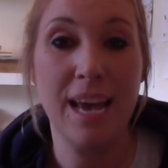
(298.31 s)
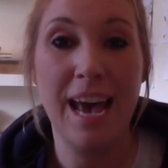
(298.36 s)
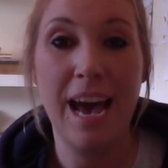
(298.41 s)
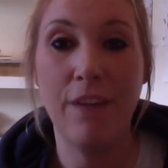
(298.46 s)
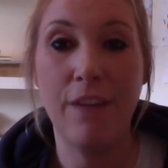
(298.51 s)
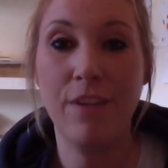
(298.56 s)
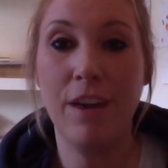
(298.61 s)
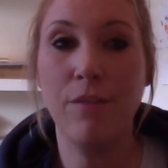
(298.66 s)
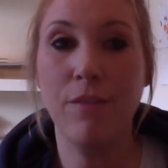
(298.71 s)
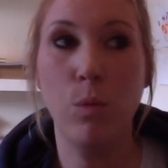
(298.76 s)

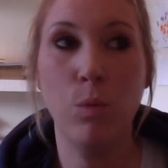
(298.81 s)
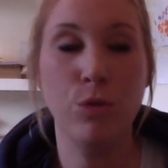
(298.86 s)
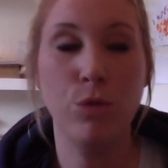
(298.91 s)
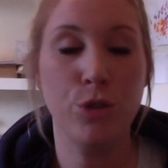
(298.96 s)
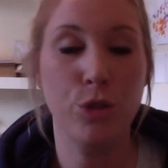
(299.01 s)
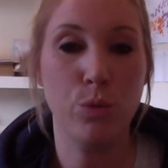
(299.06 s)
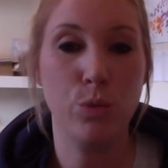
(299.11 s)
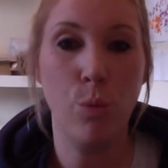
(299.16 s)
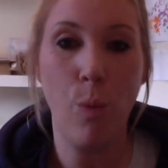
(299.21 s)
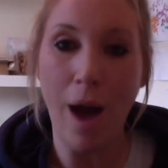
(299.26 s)
Have you ever
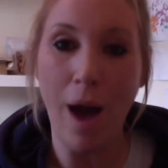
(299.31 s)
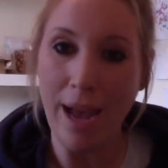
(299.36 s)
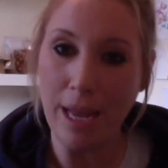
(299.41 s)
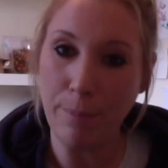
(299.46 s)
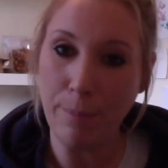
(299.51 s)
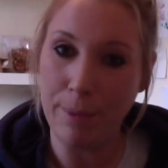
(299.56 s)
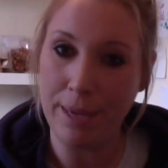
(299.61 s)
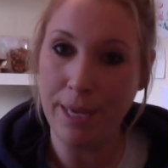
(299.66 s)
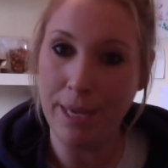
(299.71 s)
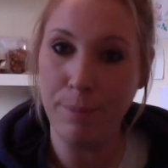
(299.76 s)
wondered
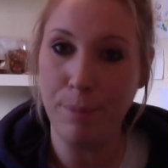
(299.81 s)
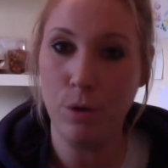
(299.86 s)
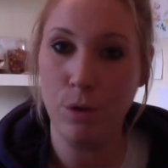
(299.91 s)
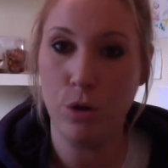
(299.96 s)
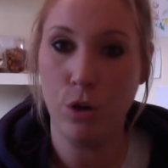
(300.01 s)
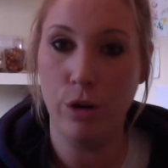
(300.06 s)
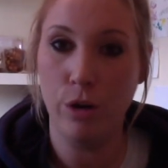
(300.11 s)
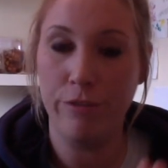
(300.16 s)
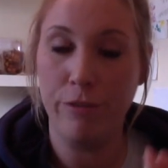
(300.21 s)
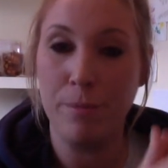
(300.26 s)
why people
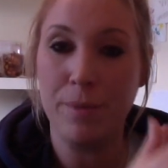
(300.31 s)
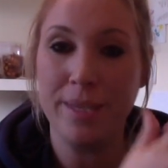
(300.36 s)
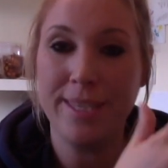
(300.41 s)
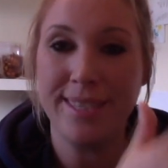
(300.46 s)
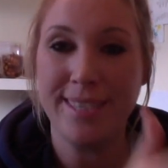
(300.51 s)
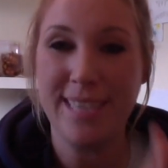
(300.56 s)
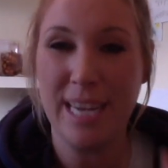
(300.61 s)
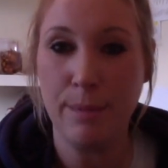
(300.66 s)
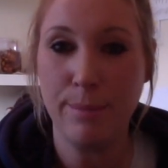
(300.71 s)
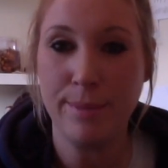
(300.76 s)
go from the
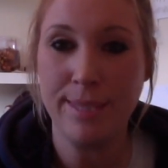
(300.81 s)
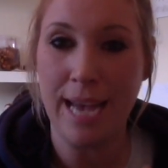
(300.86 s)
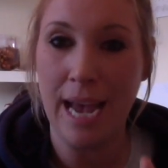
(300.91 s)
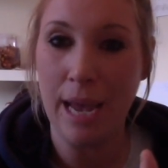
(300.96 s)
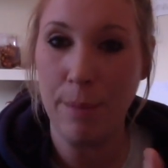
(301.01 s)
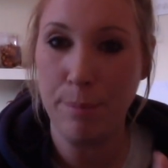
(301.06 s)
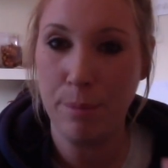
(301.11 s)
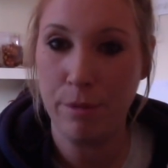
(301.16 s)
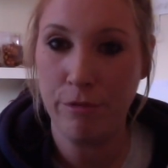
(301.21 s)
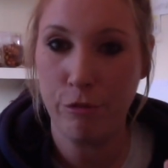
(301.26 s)
same
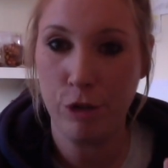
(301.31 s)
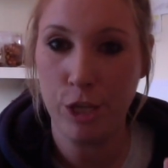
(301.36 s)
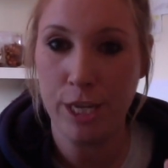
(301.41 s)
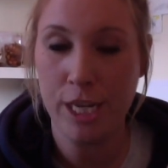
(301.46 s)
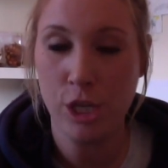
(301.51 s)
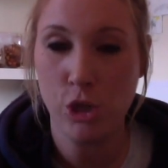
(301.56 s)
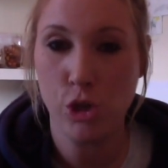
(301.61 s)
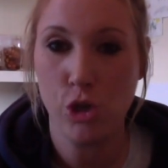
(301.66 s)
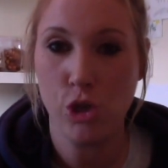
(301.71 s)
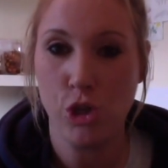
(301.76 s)
type of
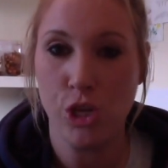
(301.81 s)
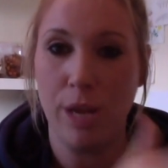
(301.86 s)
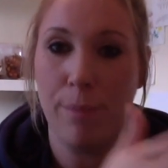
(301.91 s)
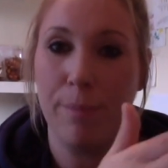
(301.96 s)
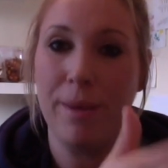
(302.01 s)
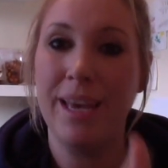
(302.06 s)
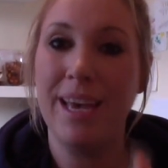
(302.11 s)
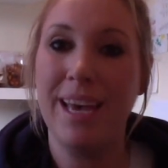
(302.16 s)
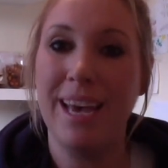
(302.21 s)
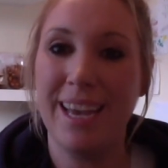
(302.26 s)
relationship
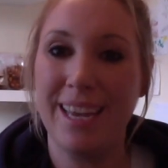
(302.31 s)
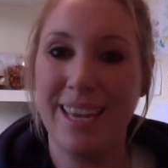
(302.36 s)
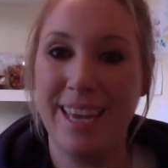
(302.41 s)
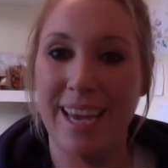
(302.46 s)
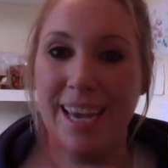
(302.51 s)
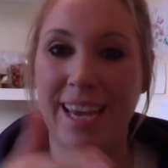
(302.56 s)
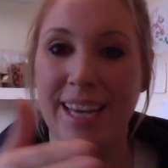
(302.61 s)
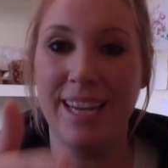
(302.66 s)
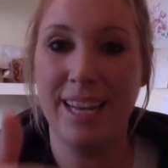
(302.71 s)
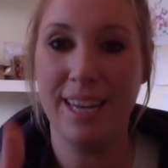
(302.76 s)

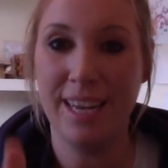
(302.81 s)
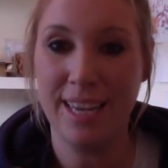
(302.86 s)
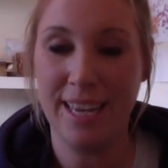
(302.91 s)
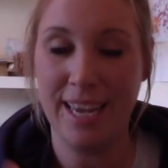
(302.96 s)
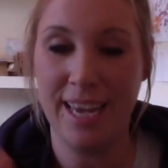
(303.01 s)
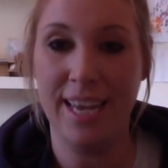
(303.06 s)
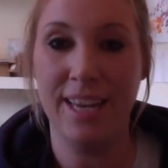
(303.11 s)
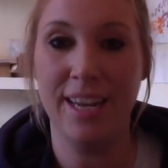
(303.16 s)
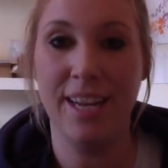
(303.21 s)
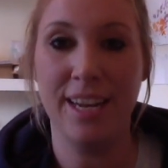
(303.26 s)
again and
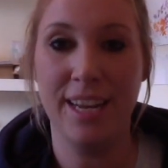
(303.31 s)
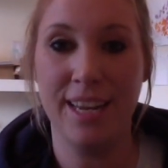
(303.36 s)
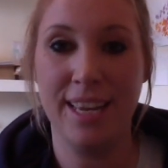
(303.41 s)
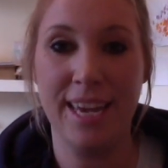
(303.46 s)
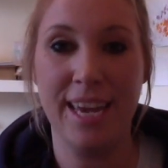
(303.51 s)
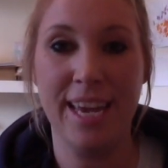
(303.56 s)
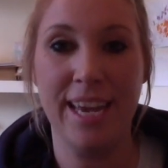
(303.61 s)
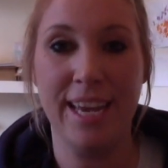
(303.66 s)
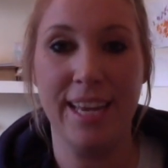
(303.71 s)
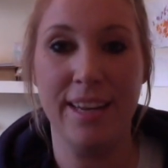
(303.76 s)
again and
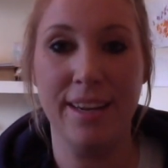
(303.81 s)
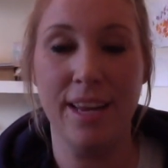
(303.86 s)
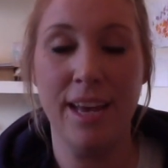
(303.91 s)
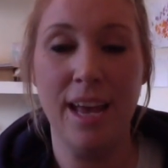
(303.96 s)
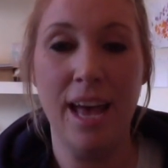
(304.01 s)
again?